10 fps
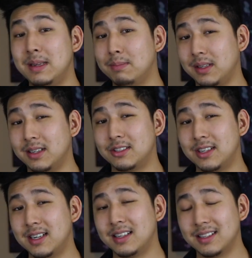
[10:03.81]
being
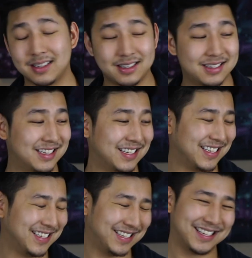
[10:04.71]
belligerent. Ugh.
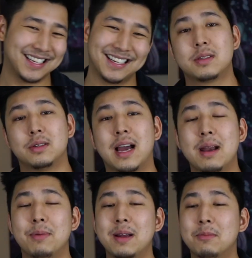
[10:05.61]
So
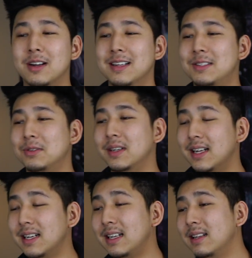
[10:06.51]
kind of bring more history in
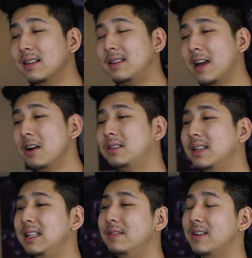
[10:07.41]
it. Derek
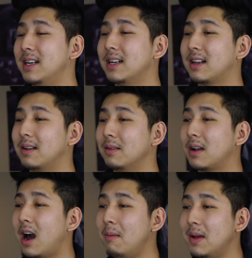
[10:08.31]
did leave a
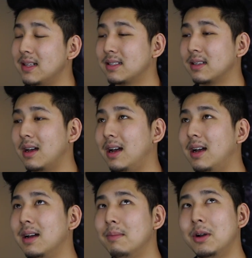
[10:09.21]
comment
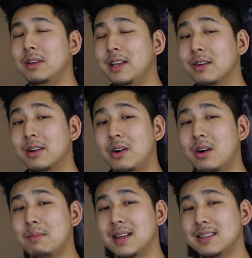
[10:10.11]
about a year ago on my